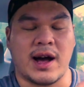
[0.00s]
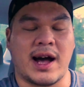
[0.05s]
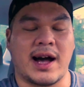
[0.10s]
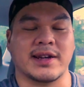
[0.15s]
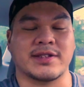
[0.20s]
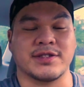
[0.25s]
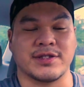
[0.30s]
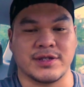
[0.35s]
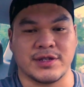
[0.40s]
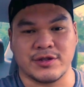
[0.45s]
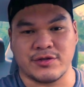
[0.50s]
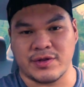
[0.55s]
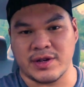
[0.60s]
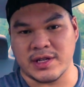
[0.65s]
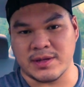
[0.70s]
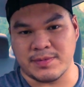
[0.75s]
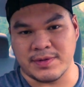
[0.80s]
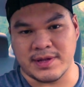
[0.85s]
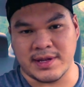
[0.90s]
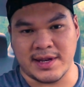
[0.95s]
oxygen
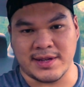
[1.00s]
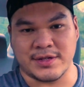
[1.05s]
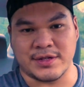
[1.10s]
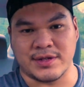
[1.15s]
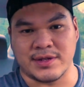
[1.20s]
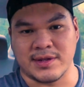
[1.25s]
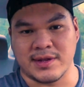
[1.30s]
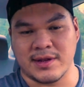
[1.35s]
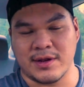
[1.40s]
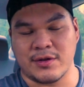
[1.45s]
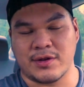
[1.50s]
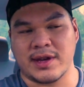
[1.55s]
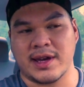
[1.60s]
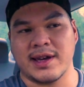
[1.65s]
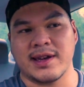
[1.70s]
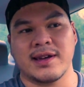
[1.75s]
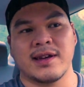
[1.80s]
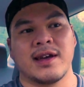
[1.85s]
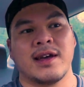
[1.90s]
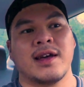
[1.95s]
transportation,
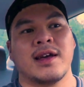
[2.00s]
okay?